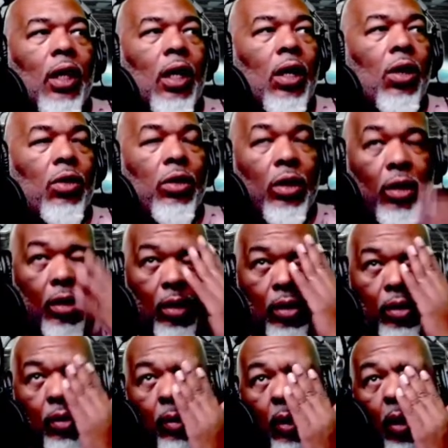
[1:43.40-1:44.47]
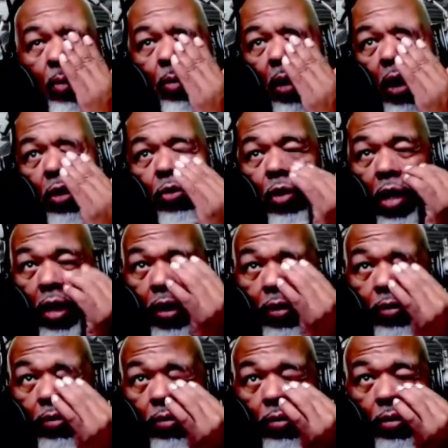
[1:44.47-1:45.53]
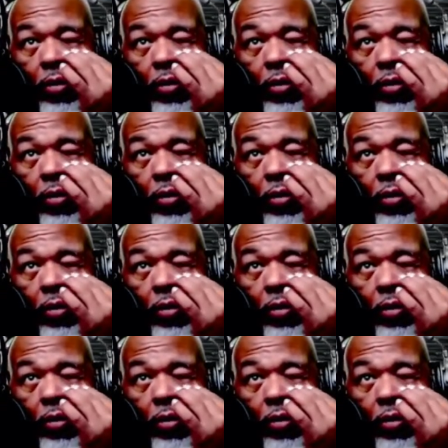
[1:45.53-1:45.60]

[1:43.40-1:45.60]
howdy, I'm Black Dragon.